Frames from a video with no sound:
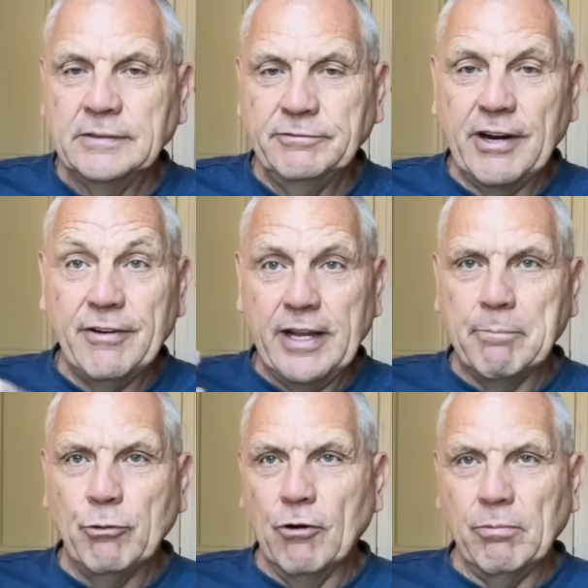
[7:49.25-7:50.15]
very
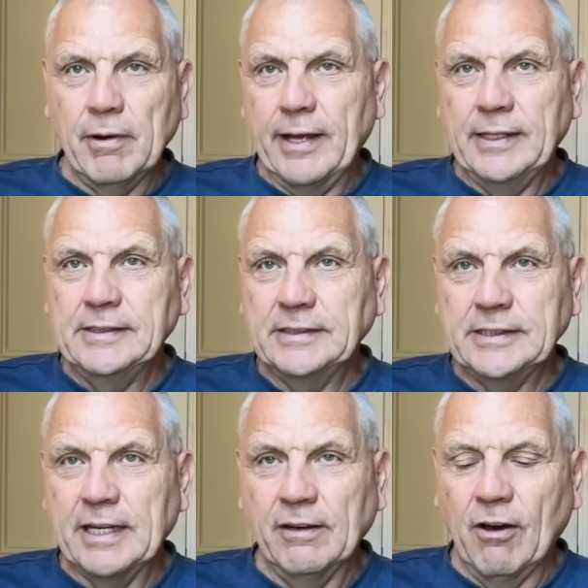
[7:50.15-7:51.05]
abruptly,
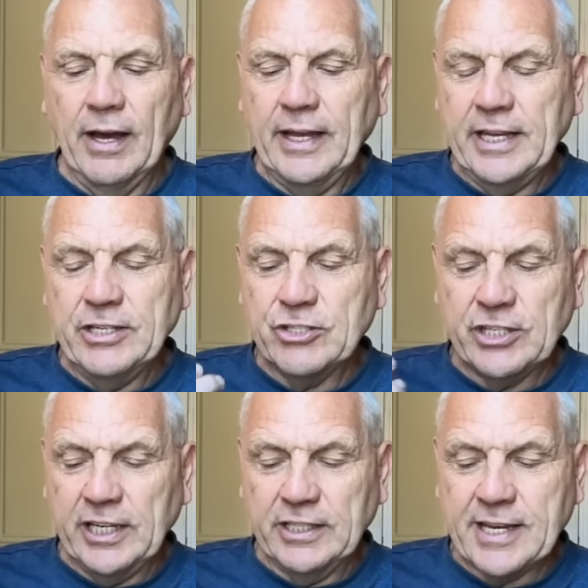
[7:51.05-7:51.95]
like
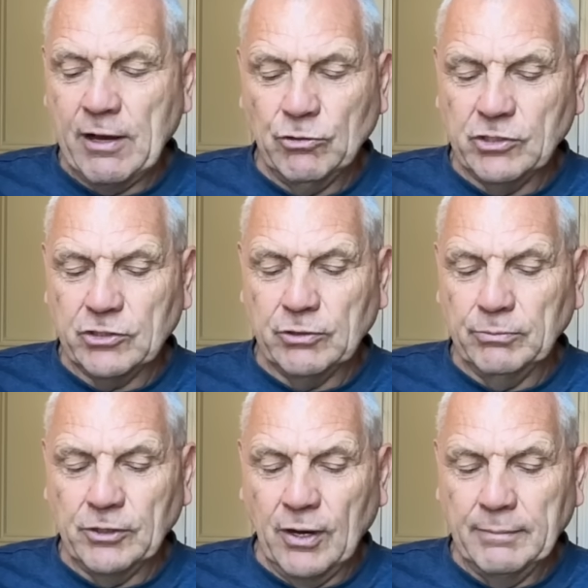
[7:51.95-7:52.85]
instinct tells us
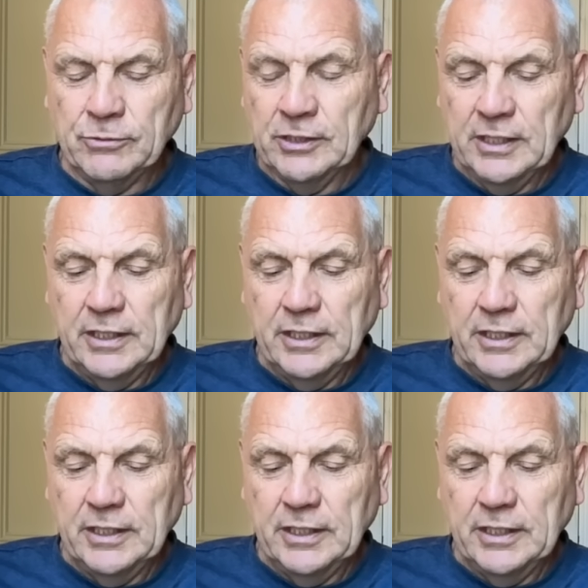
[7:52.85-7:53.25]
sometimes,